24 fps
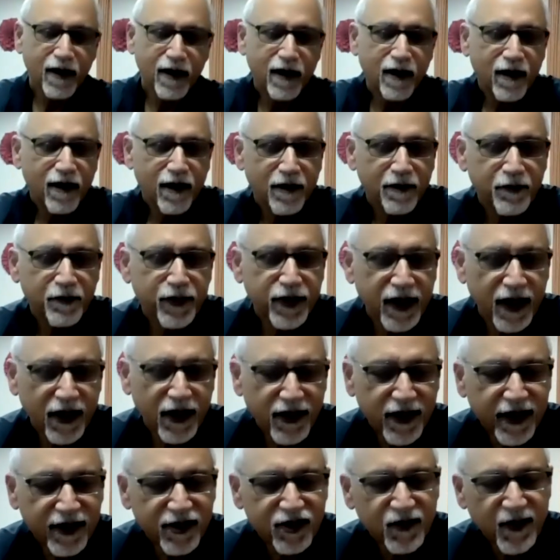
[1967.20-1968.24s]

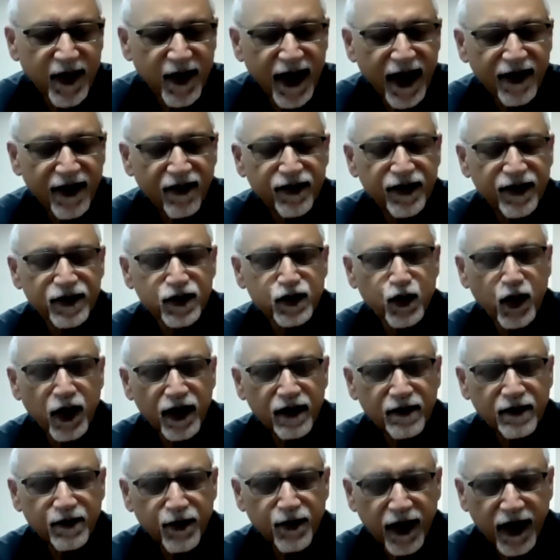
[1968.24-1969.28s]
Can you expand on this
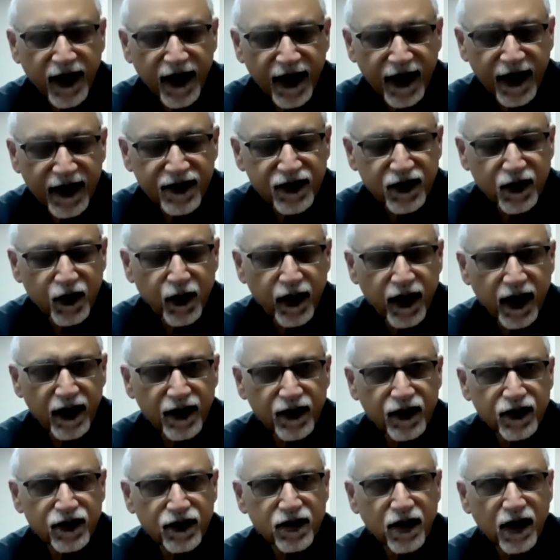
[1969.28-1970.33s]
one place where
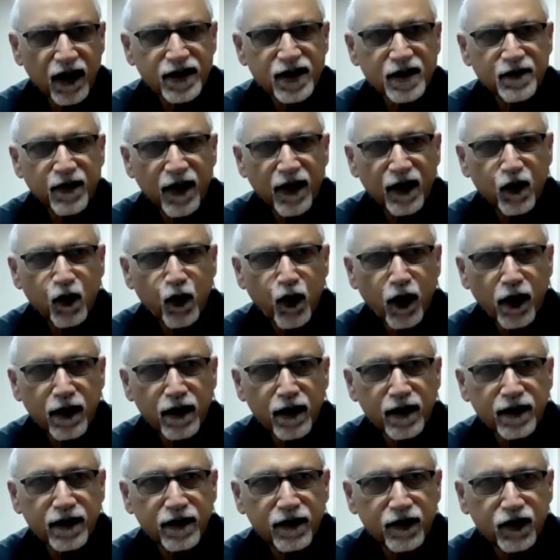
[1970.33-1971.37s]
you talked about
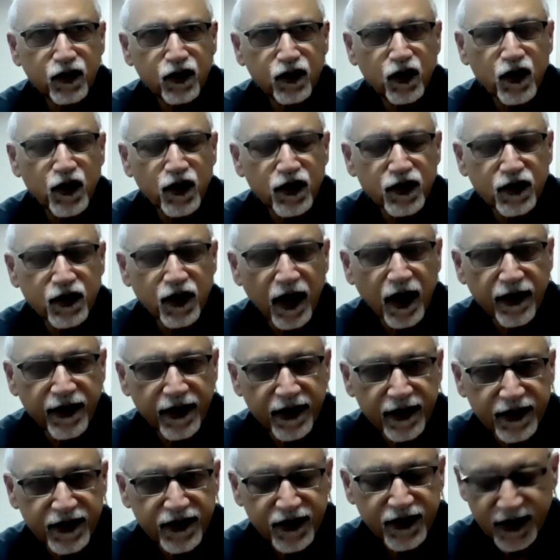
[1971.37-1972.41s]
do good to
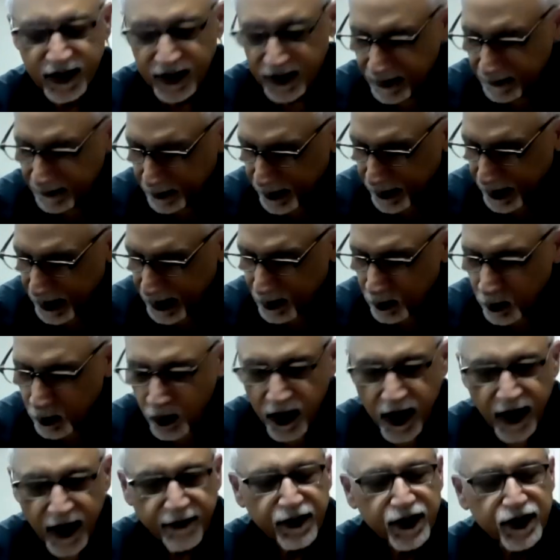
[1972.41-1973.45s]
others and
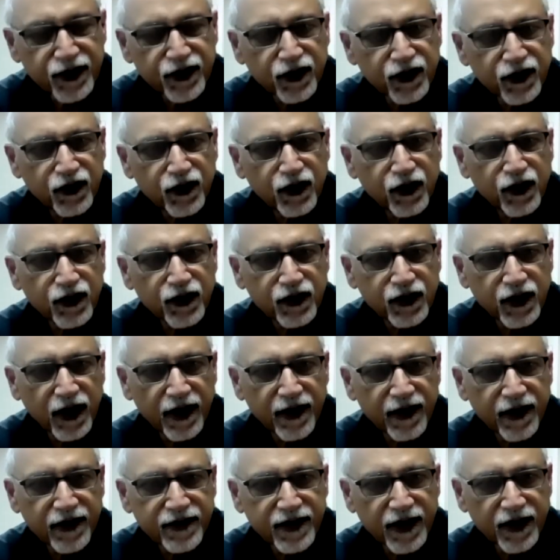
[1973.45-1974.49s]
why we should do good to
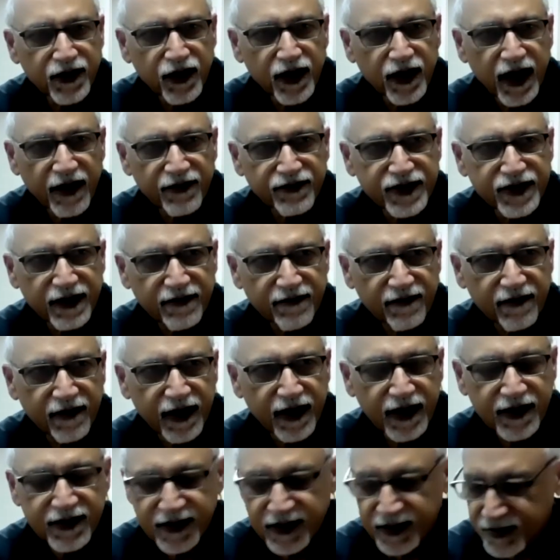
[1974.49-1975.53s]
others, and you gave several
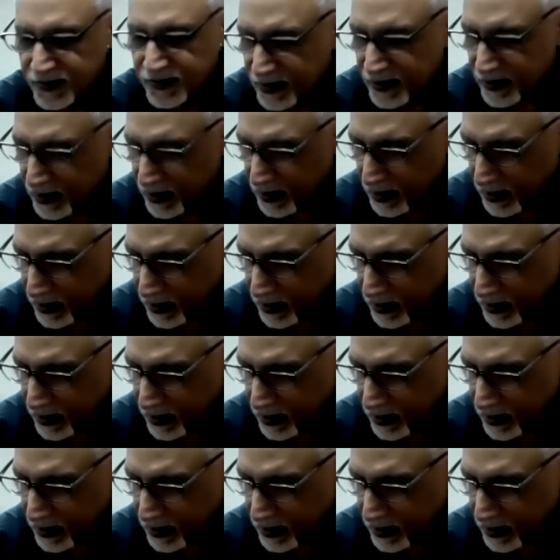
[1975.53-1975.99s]
reasons.